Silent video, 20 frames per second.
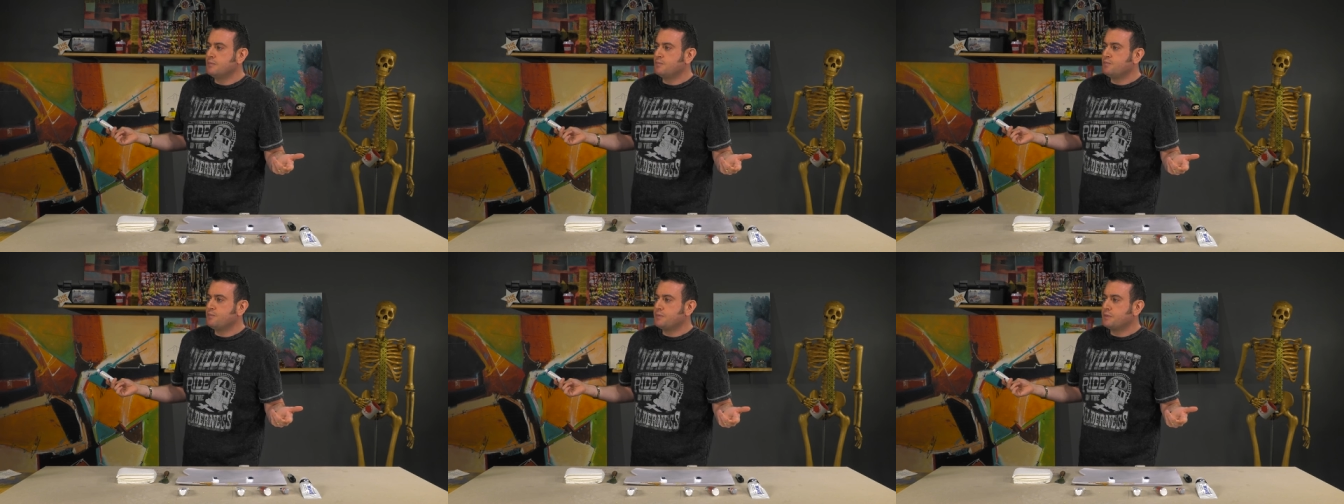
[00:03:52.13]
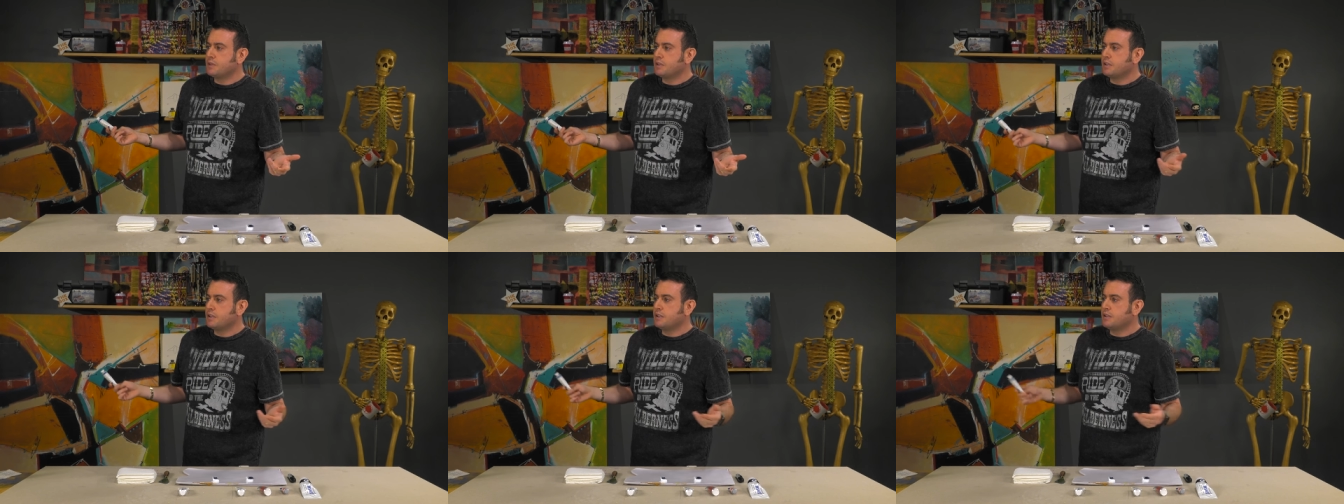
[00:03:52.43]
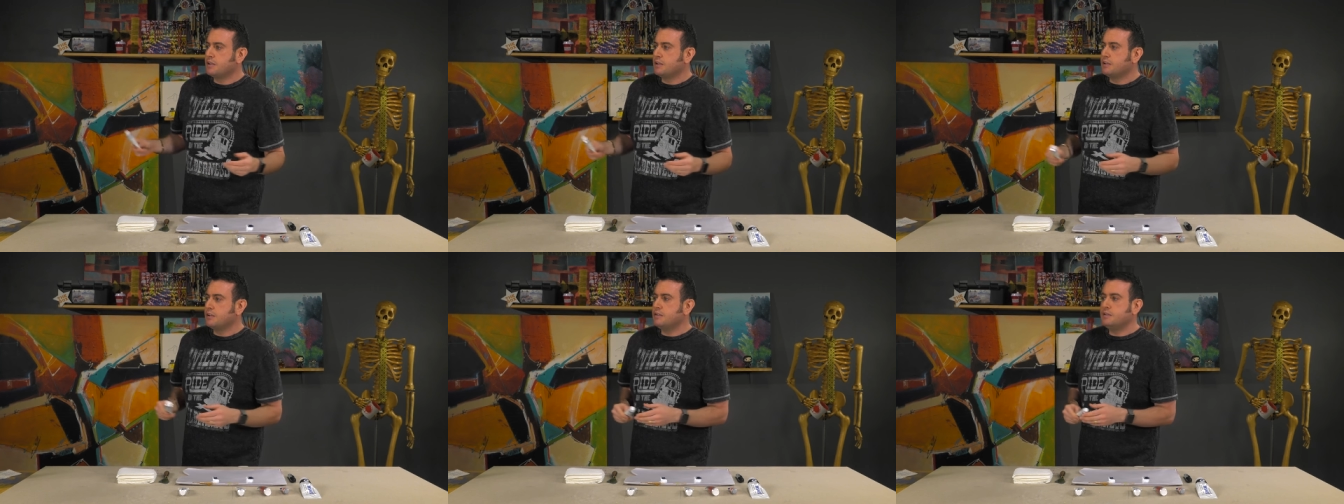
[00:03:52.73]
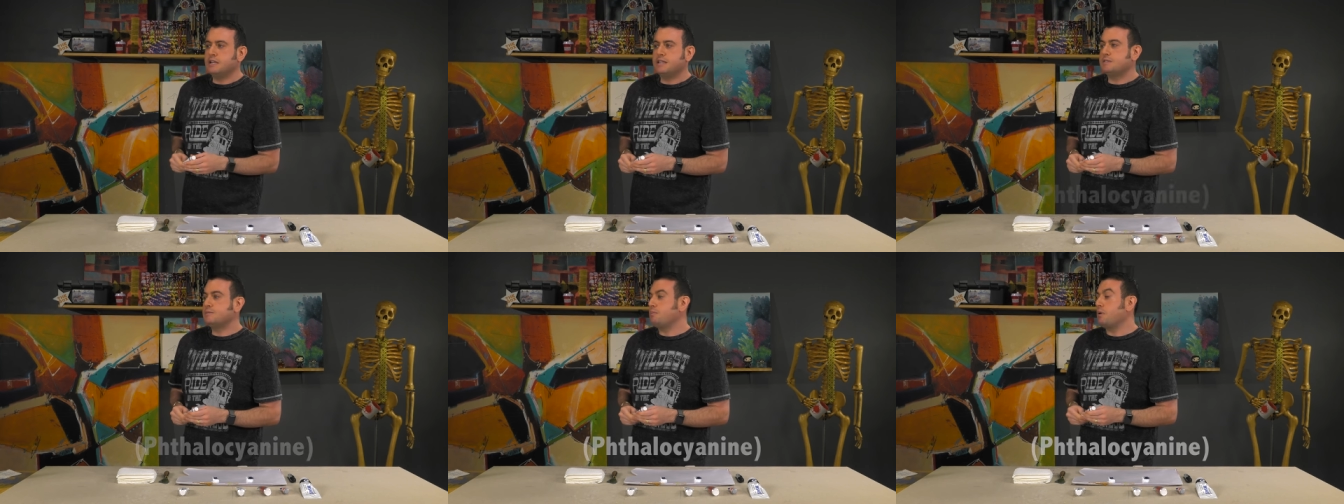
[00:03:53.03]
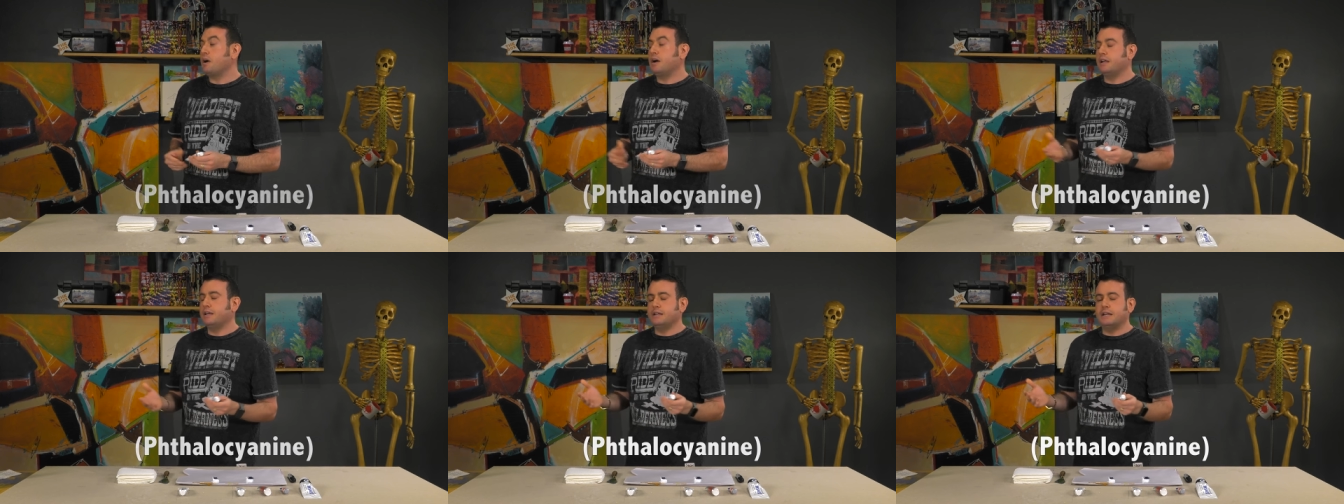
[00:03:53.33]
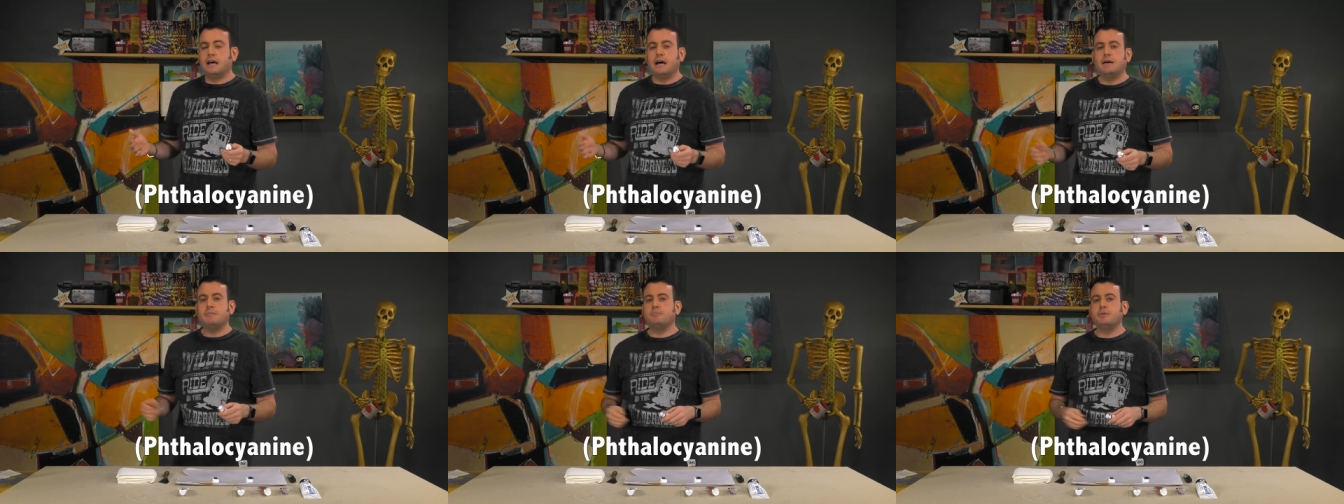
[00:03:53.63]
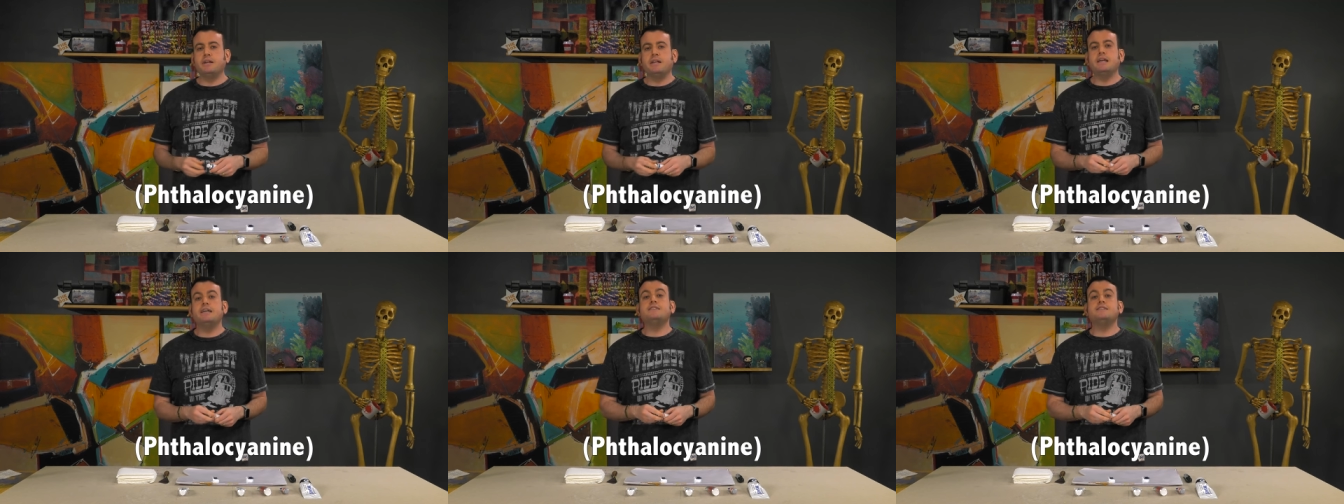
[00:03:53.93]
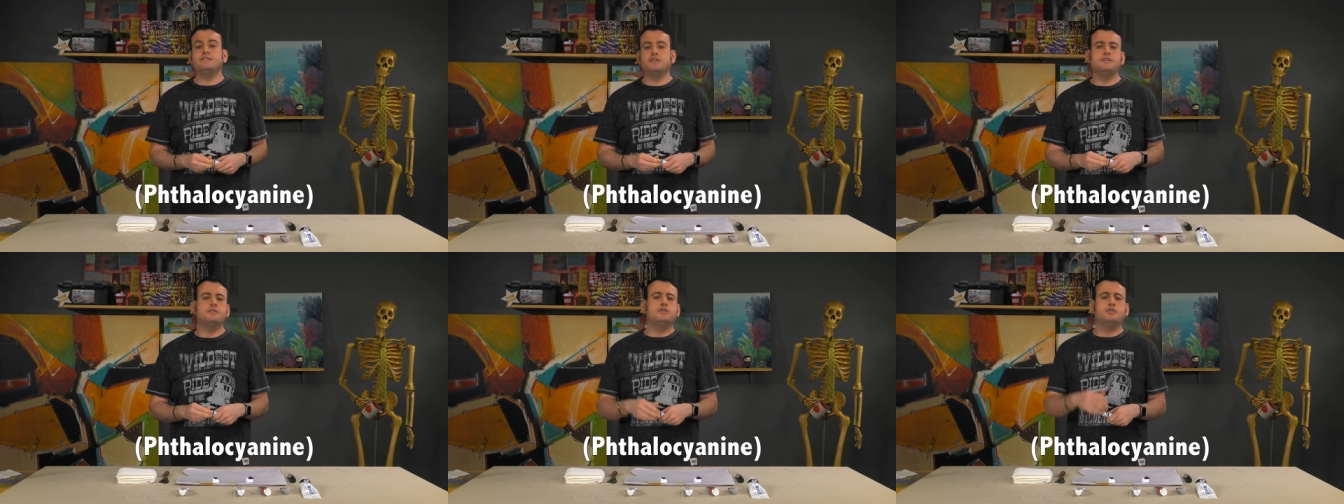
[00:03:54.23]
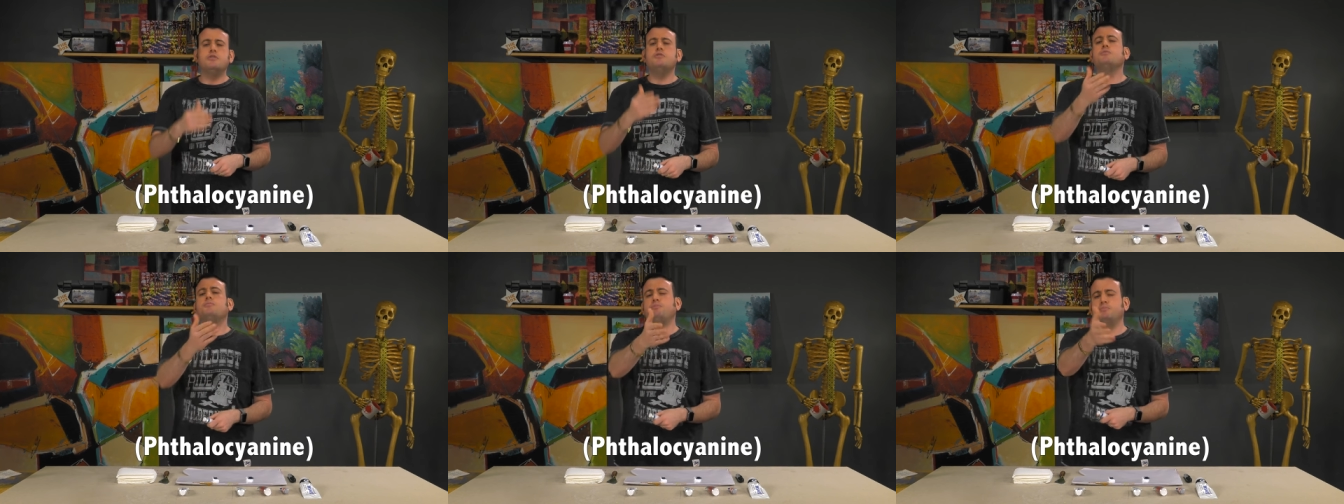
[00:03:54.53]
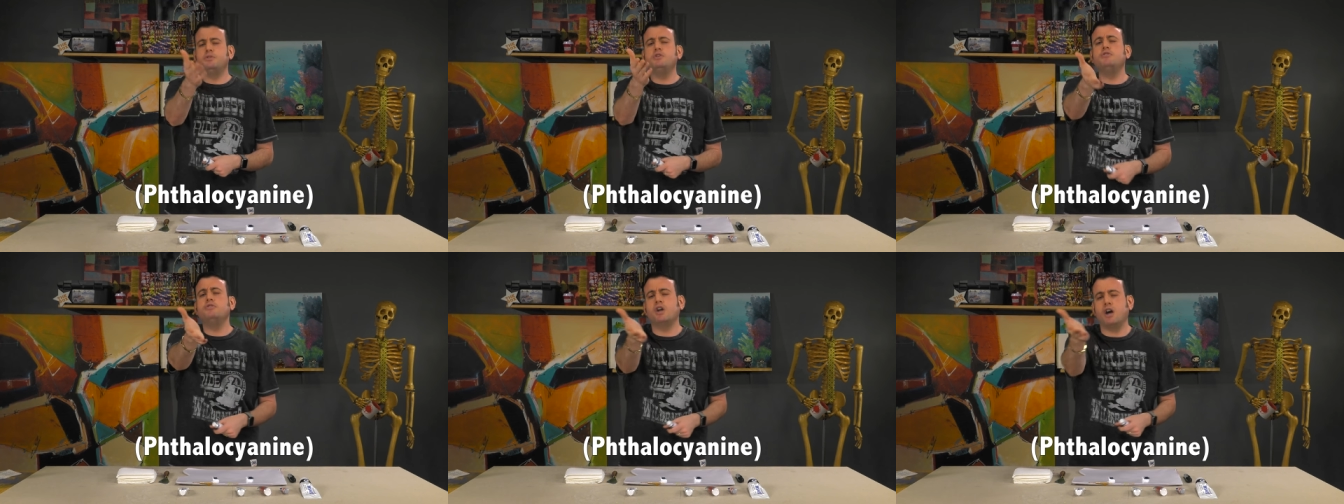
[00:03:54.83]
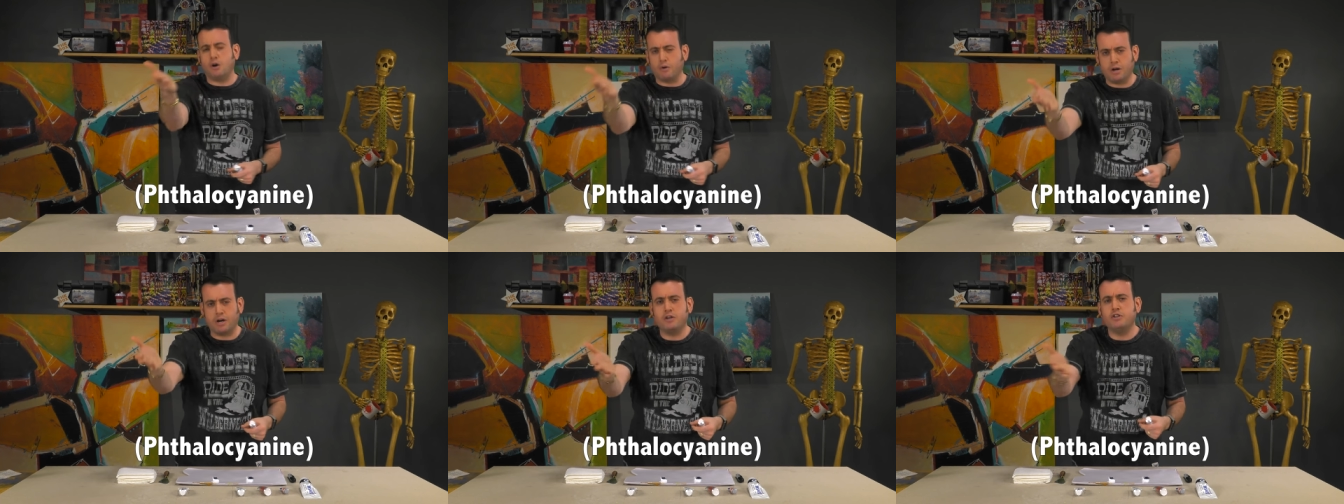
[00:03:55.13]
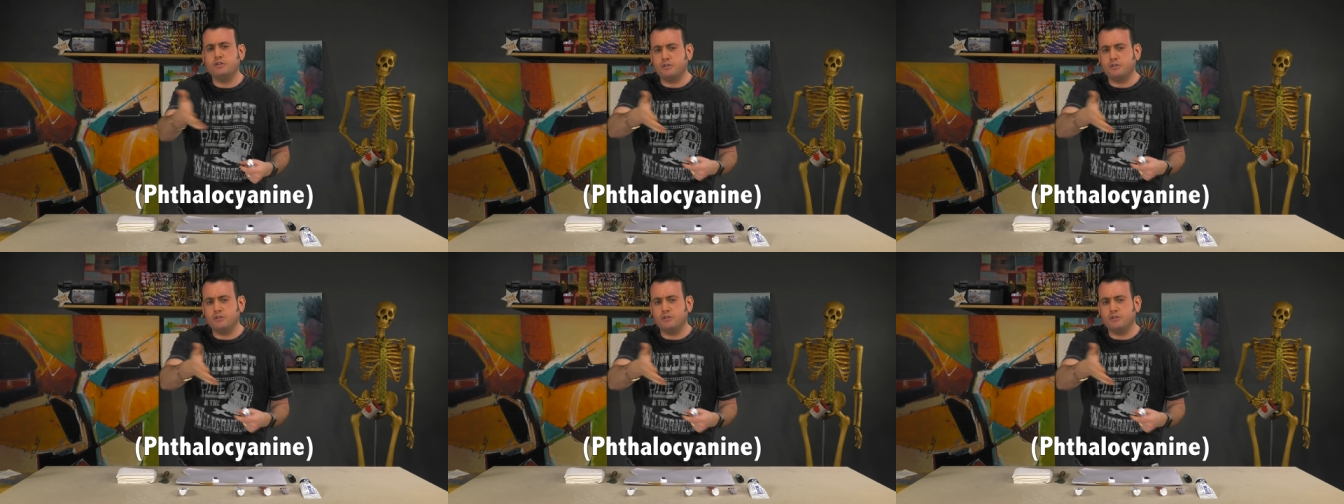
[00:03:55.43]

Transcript: It sounds about right. It's probably not, but it you you know it.